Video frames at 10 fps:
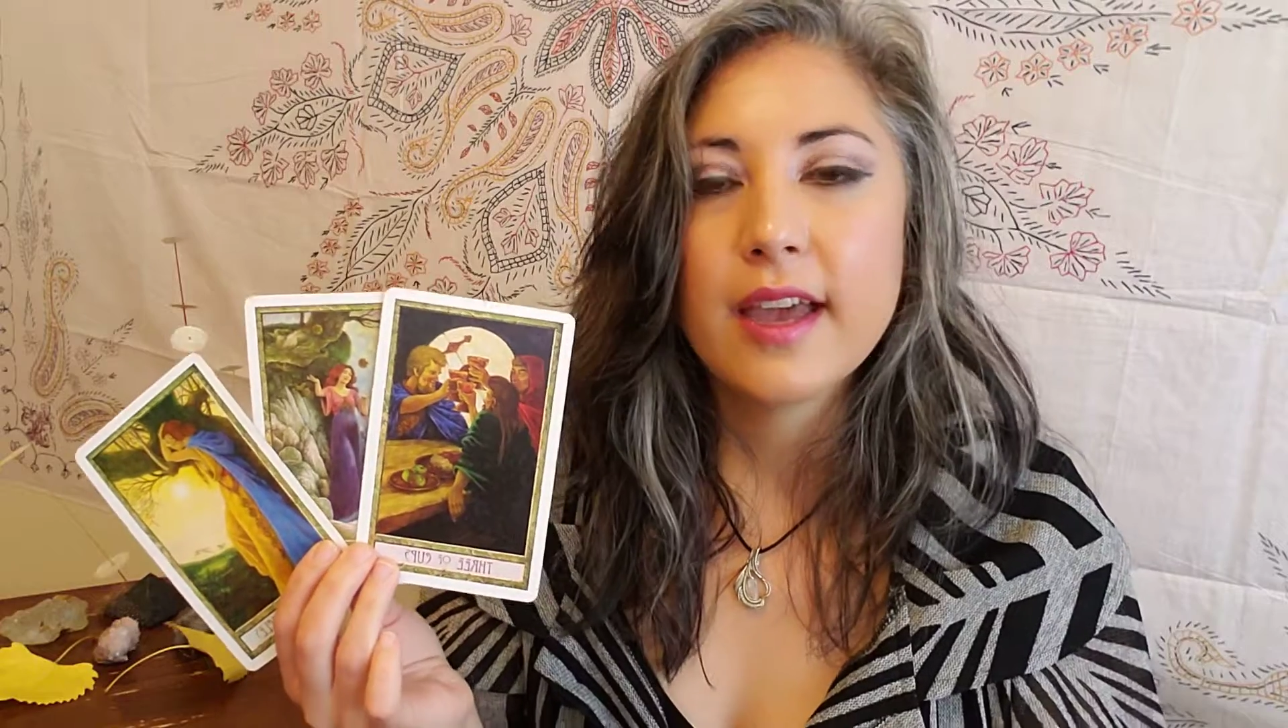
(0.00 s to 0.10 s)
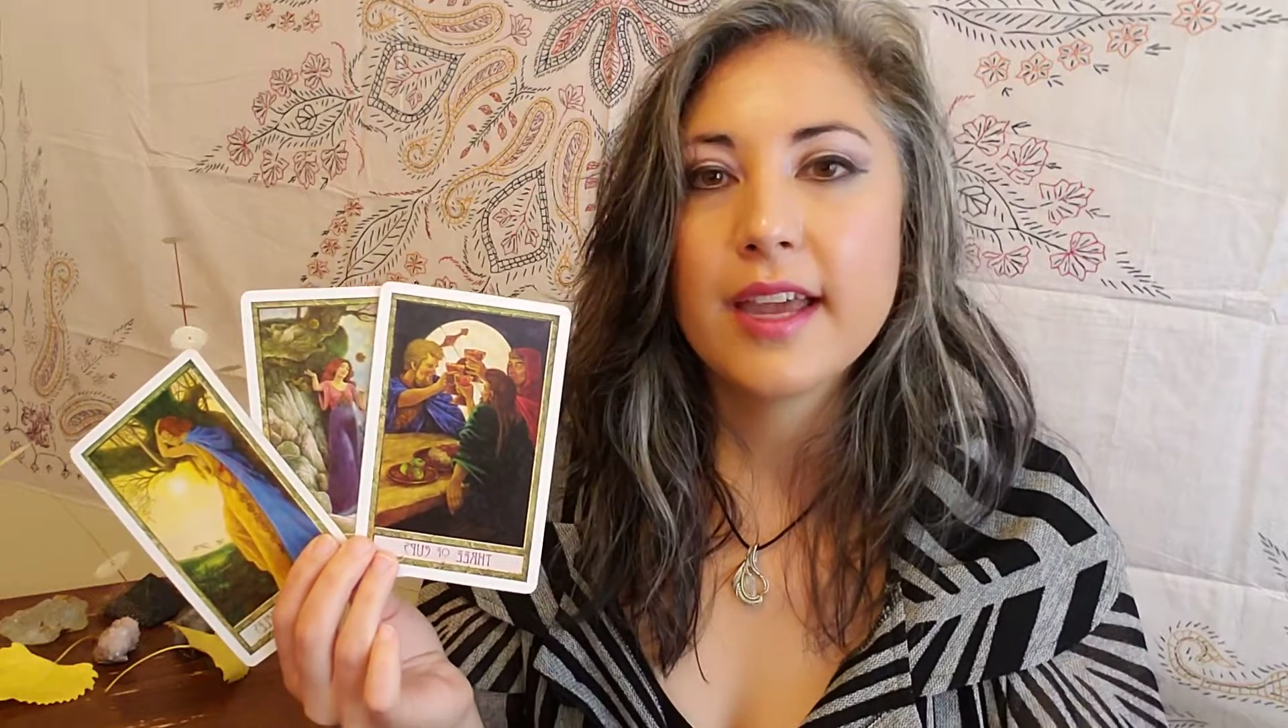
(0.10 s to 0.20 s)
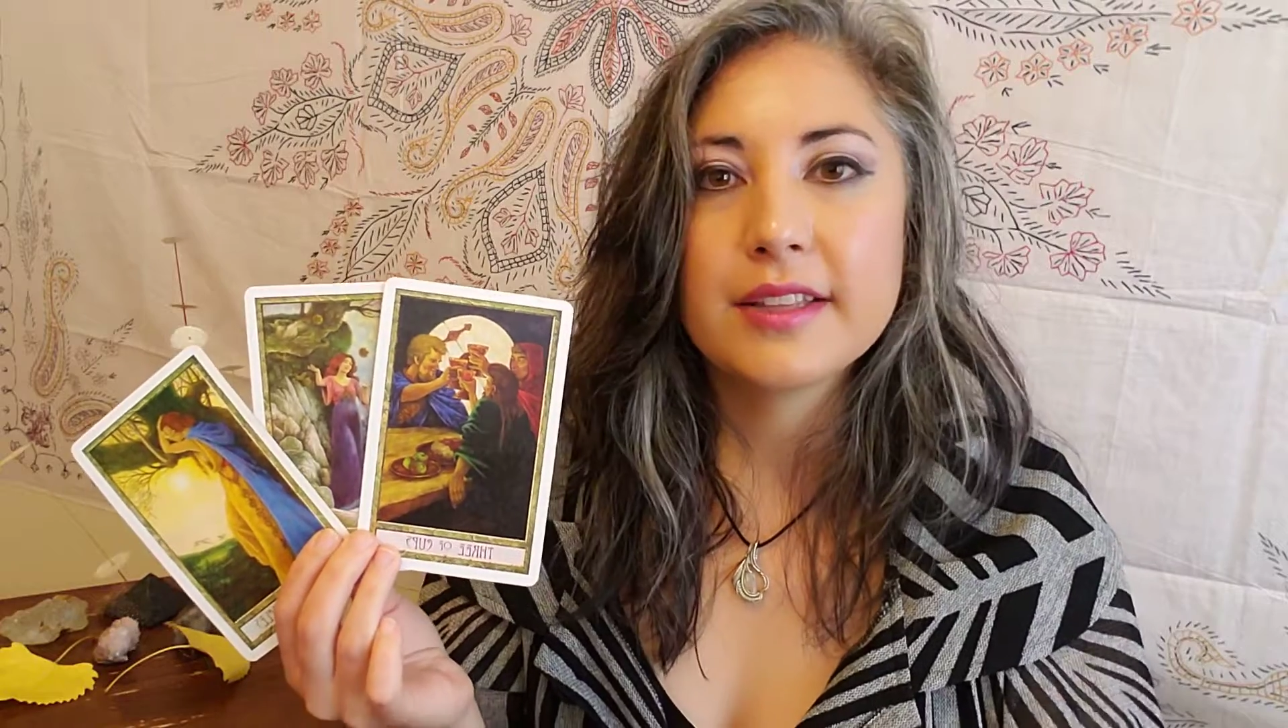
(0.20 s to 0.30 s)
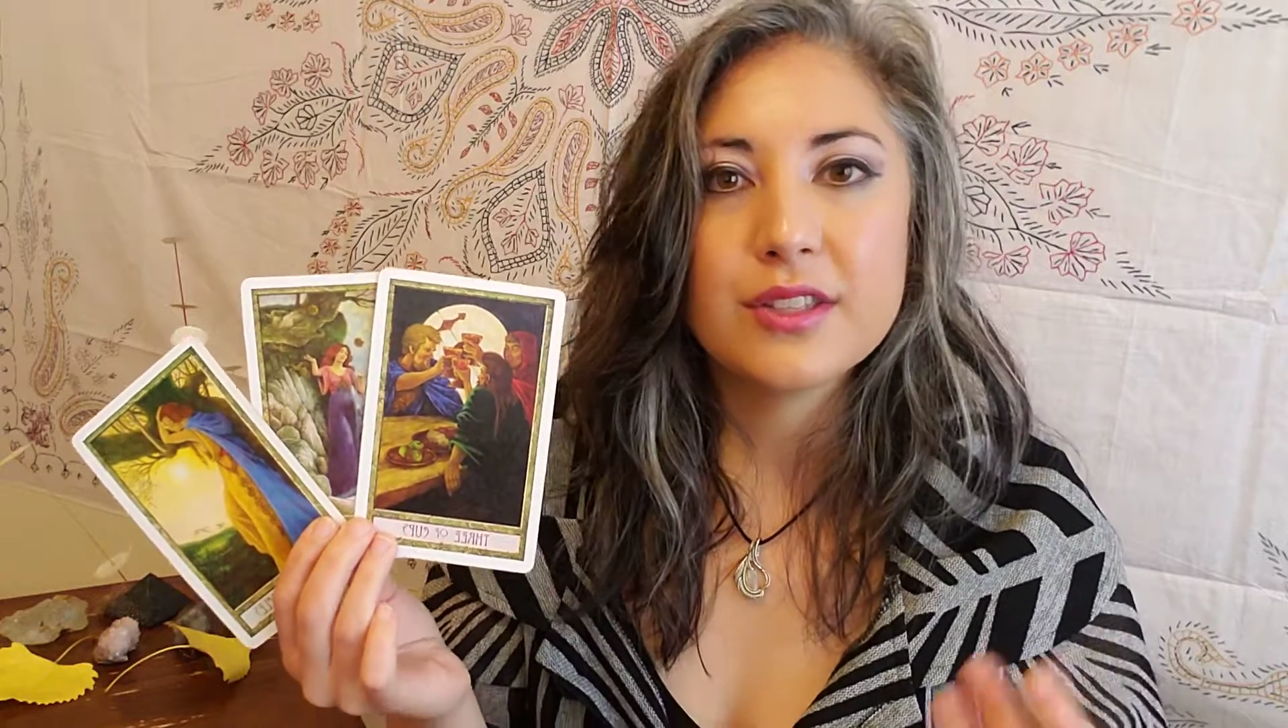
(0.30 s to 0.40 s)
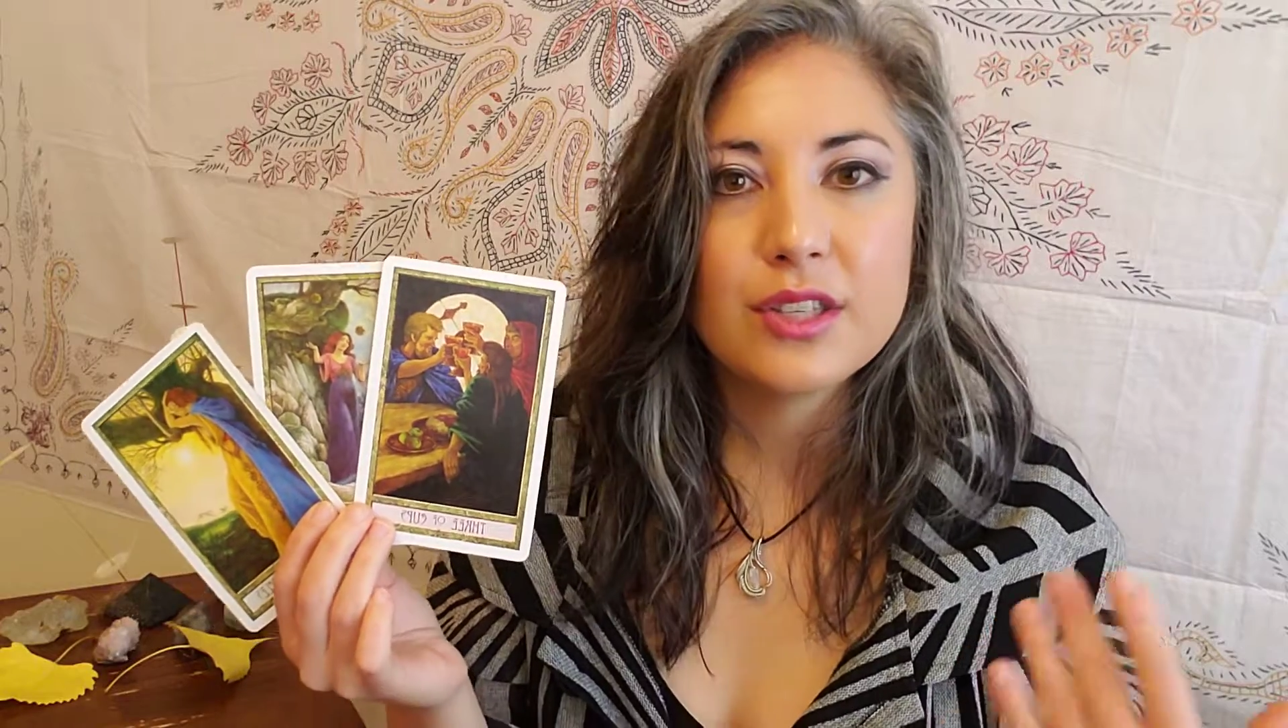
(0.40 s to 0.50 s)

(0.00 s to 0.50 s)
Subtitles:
it's